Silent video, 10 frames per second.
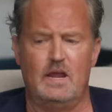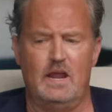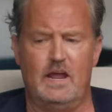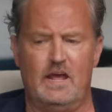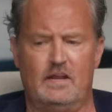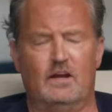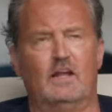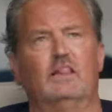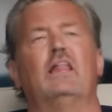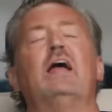And
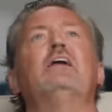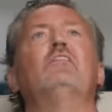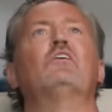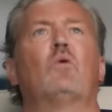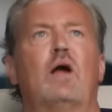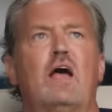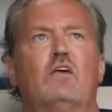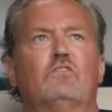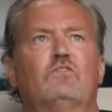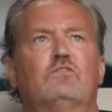I lay in the
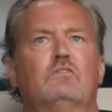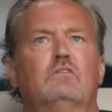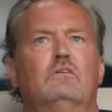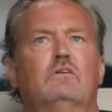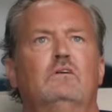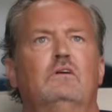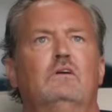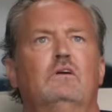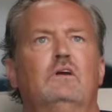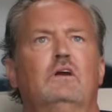grass
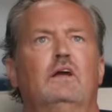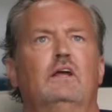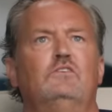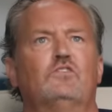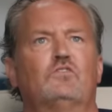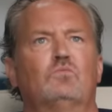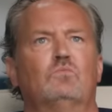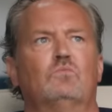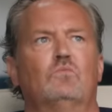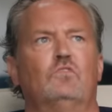and just
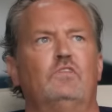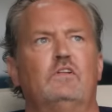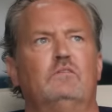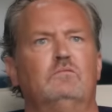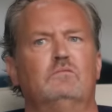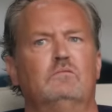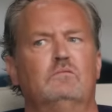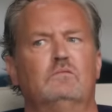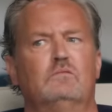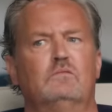was in,
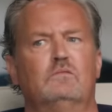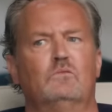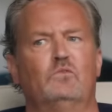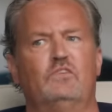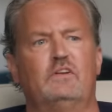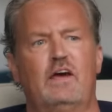was in